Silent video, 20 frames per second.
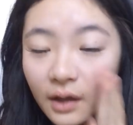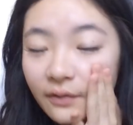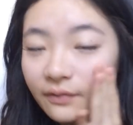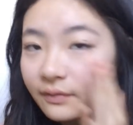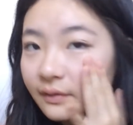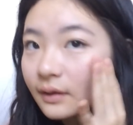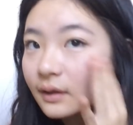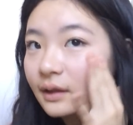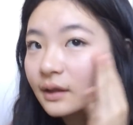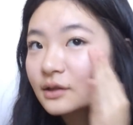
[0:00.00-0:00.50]
I
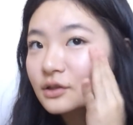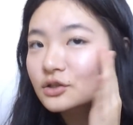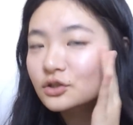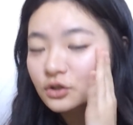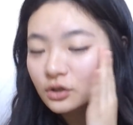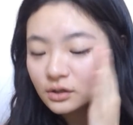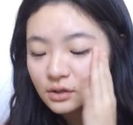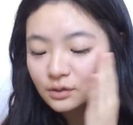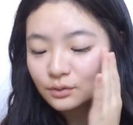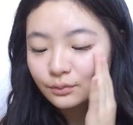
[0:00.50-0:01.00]
feel like it's
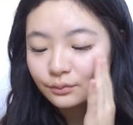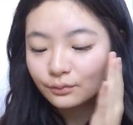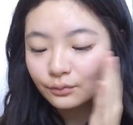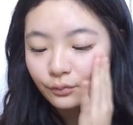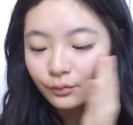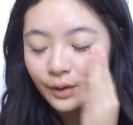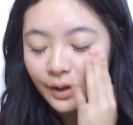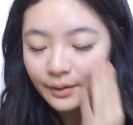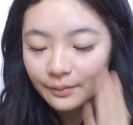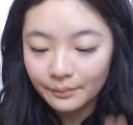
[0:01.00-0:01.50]
just
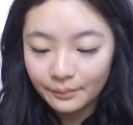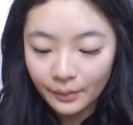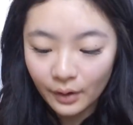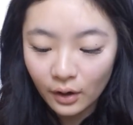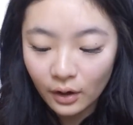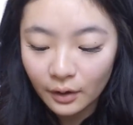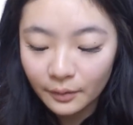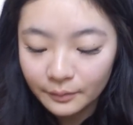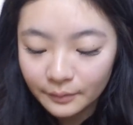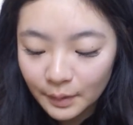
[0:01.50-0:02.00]
wet
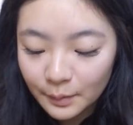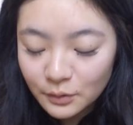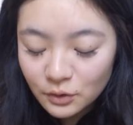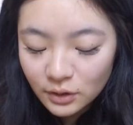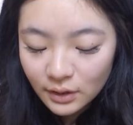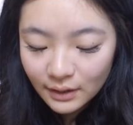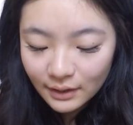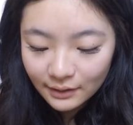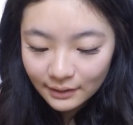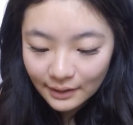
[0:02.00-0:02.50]
balm. Let me
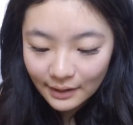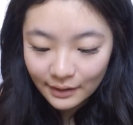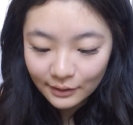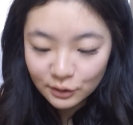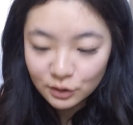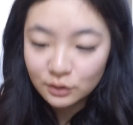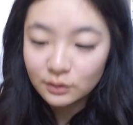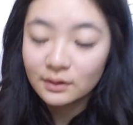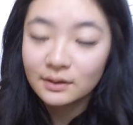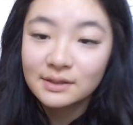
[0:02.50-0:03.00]
try to get
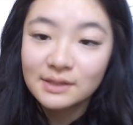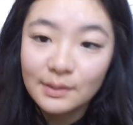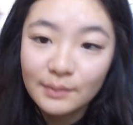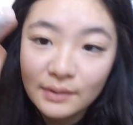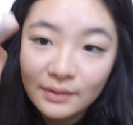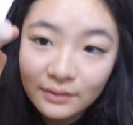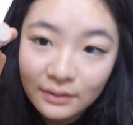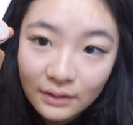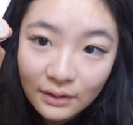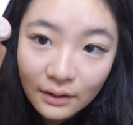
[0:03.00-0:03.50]
actually
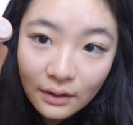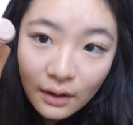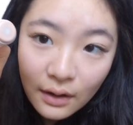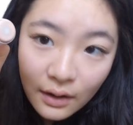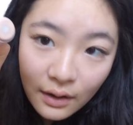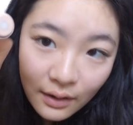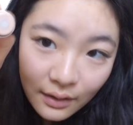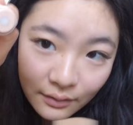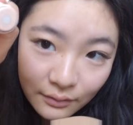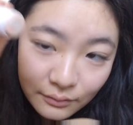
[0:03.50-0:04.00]
some of the
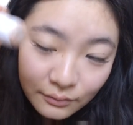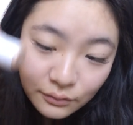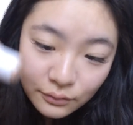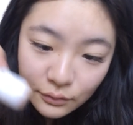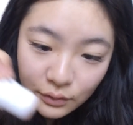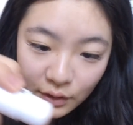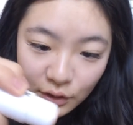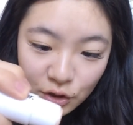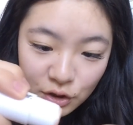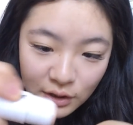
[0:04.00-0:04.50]

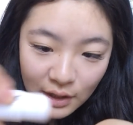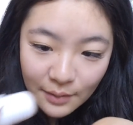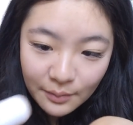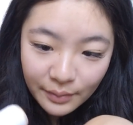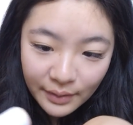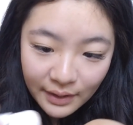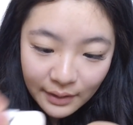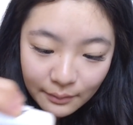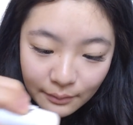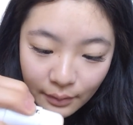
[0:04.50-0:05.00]
like
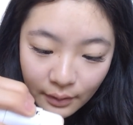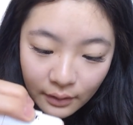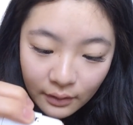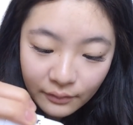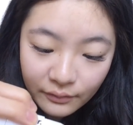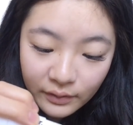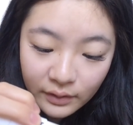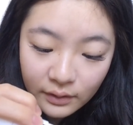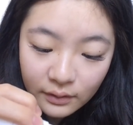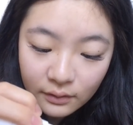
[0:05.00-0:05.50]
champagne
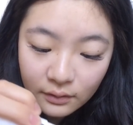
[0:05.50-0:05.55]
part of